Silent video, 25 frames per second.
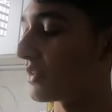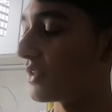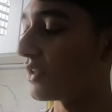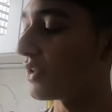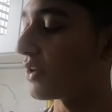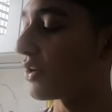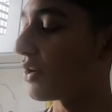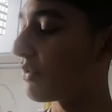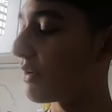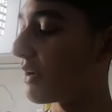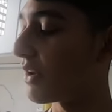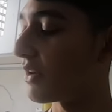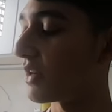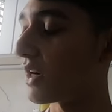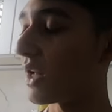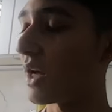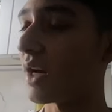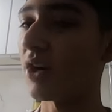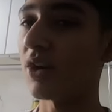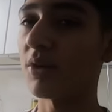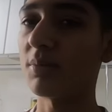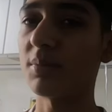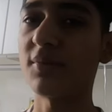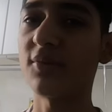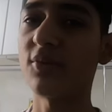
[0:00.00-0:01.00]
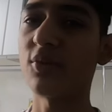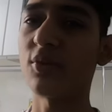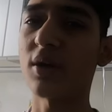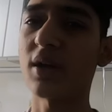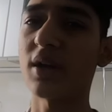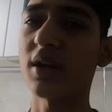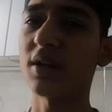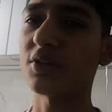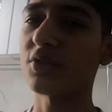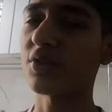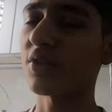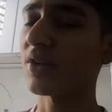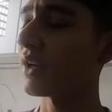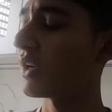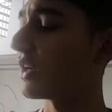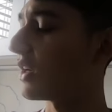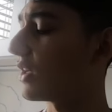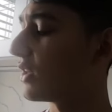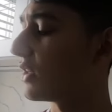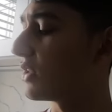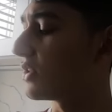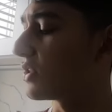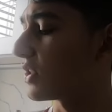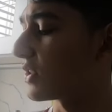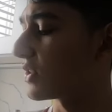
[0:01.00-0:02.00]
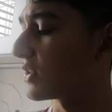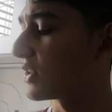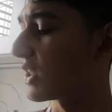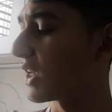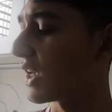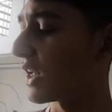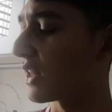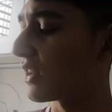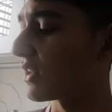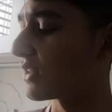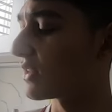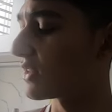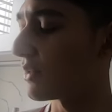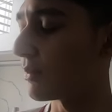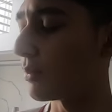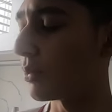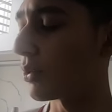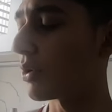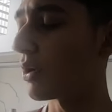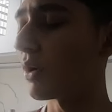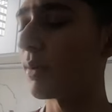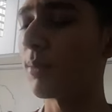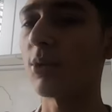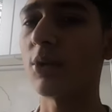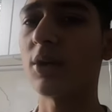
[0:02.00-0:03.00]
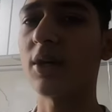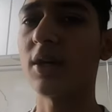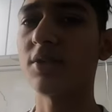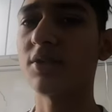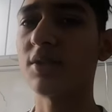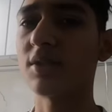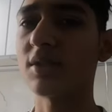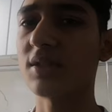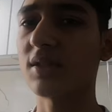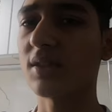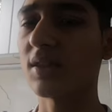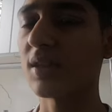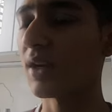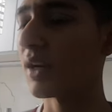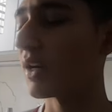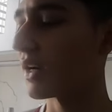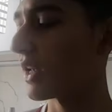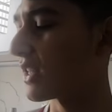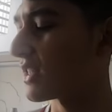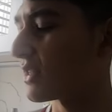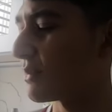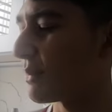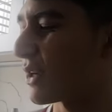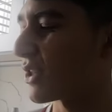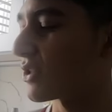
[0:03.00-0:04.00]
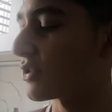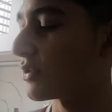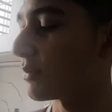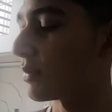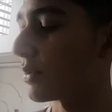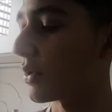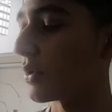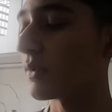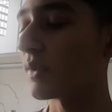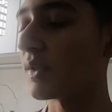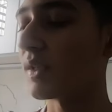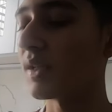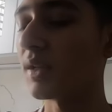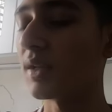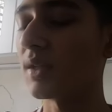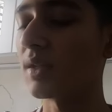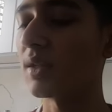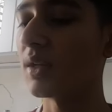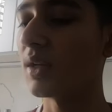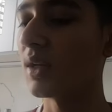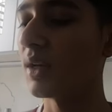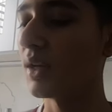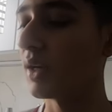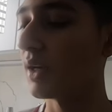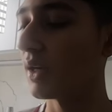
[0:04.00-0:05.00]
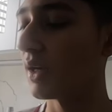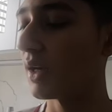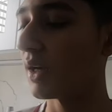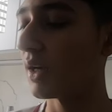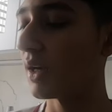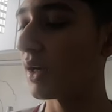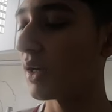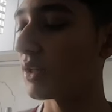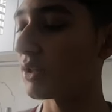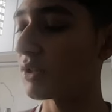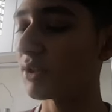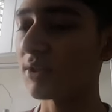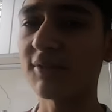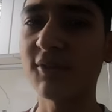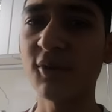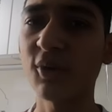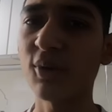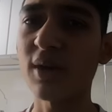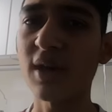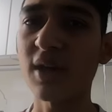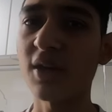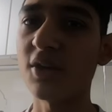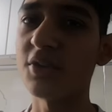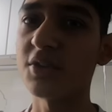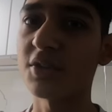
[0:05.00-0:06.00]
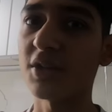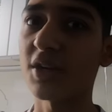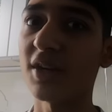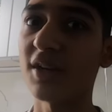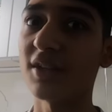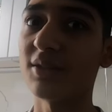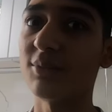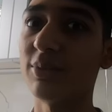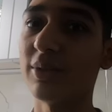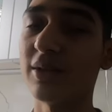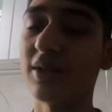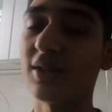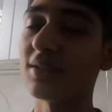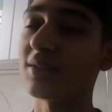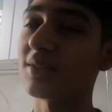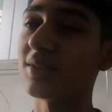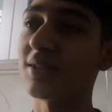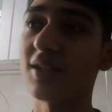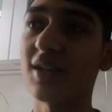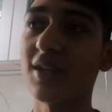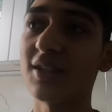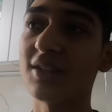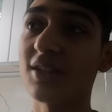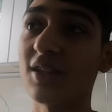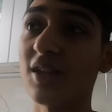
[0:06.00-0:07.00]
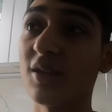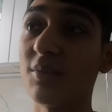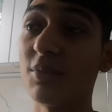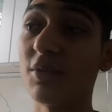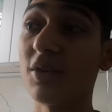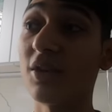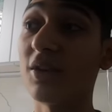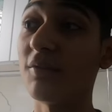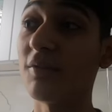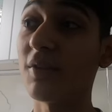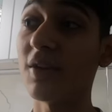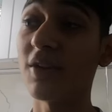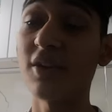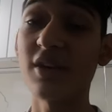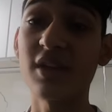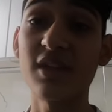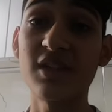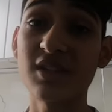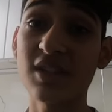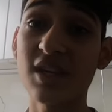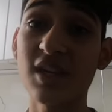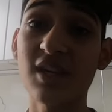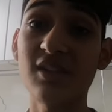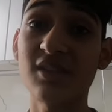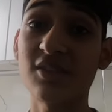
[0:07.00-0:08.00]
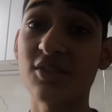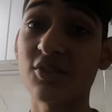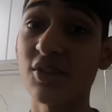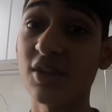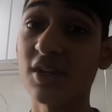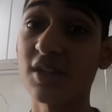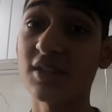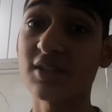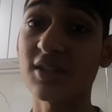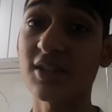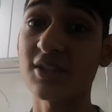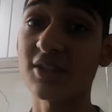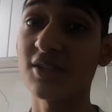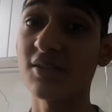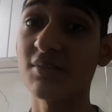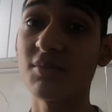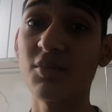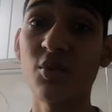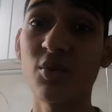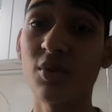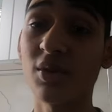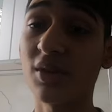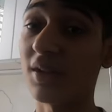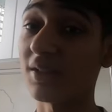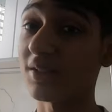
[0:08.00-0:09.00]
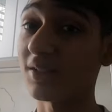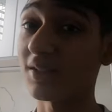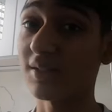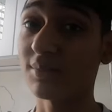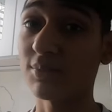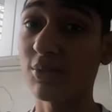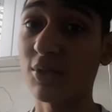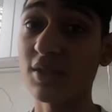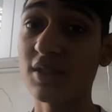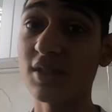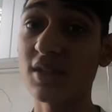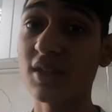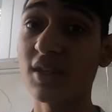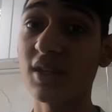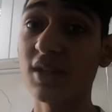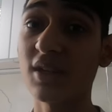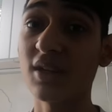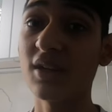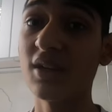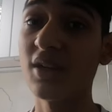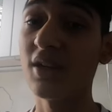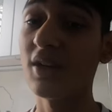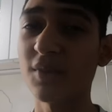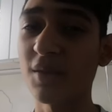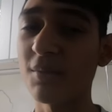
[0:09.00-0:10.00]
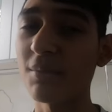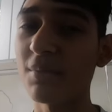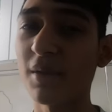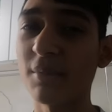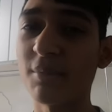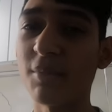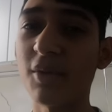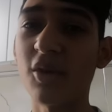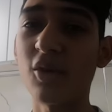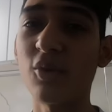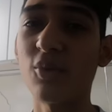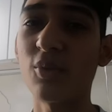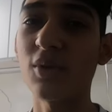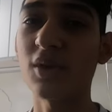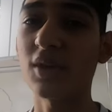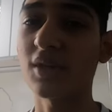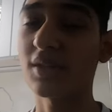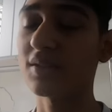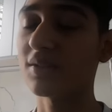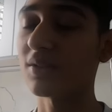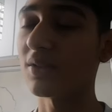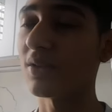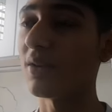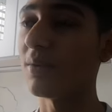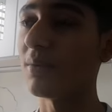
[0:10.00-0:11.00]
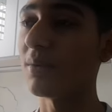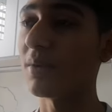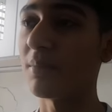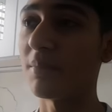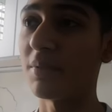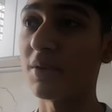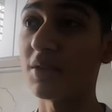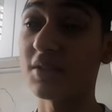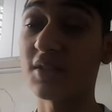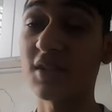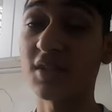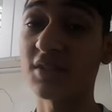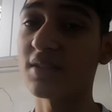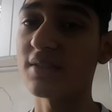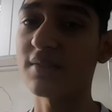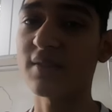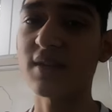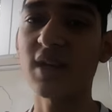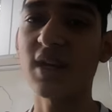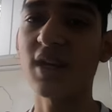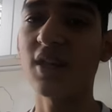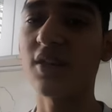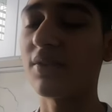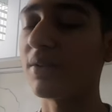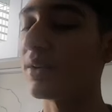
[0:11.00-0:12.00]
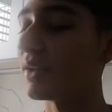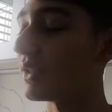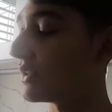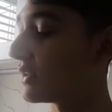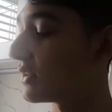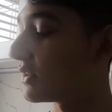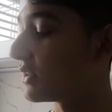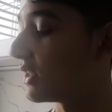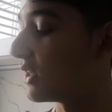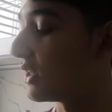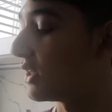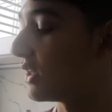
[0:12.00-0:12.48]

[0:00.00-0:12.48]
you know, around an hour before I train, just to get the simple carbohydrates in there, get some extra protein, and just feel energized because today's going to be a very intense training session. doing lots of sprinting, a bit of ball work, so I'm going to burn tons of calories.